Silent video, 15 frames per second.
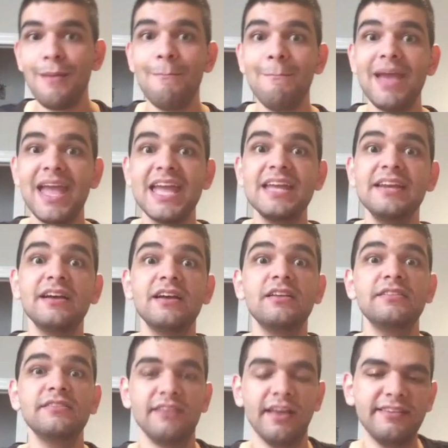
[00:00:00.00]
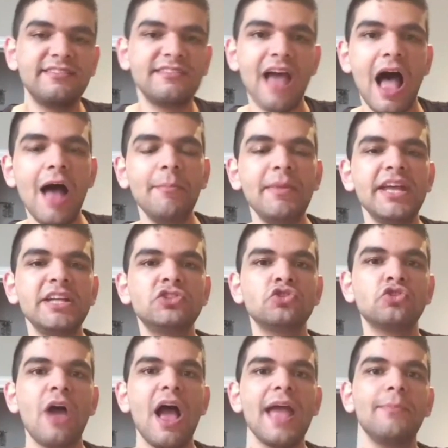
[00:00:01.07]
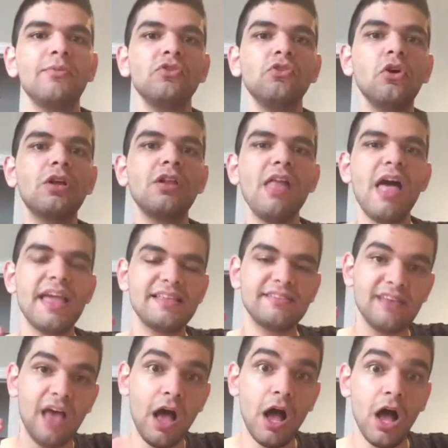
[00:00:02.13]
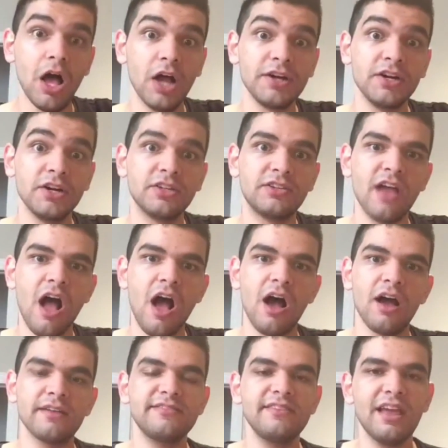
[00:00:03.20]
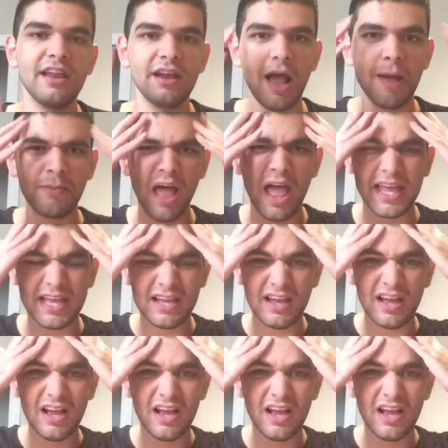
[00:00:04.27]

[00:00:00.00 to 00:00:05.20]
made the dominant tribe look like the underdogs. And I'm like,